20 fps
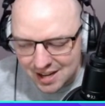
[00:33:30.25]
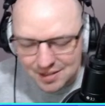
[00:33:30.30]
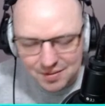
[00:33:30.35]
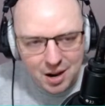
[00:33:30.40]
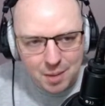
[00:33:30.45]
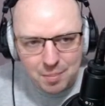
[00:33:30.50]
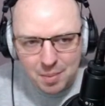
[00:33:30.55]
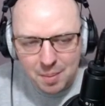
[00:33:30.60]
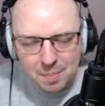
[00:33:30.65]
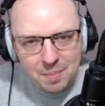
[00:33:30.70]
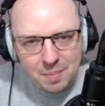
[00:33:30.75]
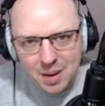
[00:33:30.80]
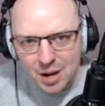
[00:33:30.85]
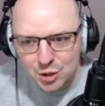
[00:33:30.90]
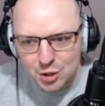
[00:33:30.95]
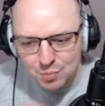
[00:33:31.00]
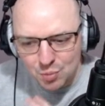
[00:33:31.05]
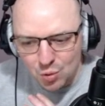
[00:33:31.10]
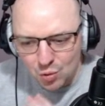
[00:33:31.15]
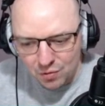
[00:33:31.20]
I'm a
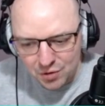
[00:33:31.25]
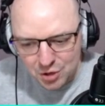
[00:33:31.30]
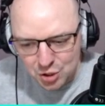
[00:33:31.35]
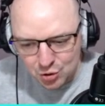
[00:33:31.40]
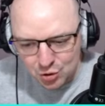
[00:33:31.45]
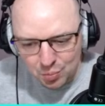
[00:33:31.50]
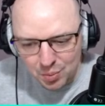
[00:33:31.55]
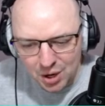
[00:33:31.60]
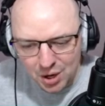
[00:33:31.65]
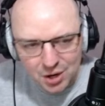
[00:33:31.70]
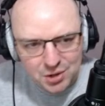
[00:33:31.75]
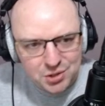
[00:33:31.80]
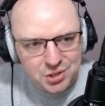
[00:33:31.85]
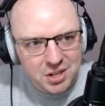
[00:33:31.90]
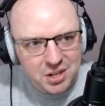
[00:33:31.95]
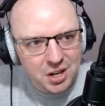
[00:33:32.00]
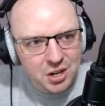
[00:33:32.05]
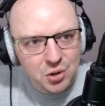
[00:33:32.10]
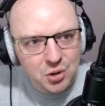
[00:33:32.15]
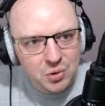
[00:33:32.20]
much more visual person.
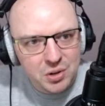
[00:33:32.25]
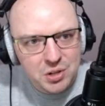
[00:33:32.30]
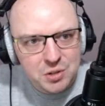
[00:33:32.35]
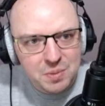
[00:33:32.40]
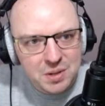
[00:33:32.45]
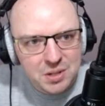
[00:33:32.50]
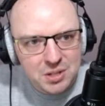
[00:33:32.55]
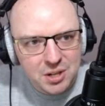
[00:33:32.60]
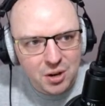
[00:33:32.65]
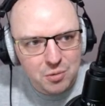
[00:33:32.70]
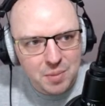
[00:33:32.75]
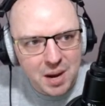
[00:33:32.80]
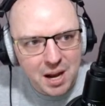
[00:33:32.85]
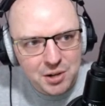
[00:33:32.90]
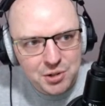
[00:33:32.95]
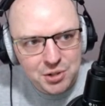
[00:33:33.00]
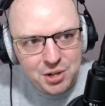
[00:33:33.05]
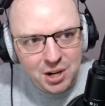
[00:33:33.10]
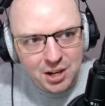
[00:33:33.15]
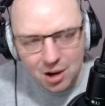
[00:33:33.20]
It annoys me so
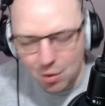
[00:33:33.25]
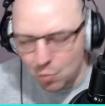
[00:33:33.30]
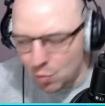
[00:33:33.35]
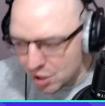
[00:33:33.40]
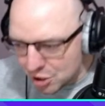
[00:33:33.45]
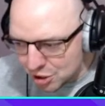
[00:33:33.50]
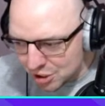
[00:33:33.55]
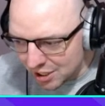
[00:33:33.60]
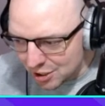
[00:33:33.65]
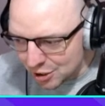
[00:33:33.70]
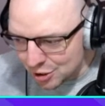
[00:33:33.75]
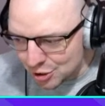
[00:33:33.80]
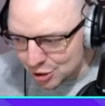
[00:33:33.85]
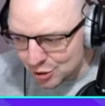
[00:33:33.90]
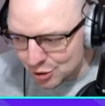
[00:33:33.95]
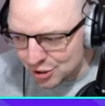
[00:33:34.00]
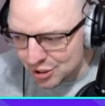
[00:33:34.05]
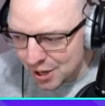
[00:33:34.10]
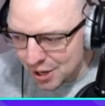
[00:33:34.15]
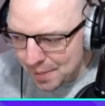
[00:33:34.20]
much. Like I wish they could
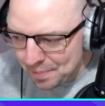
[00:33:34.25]
just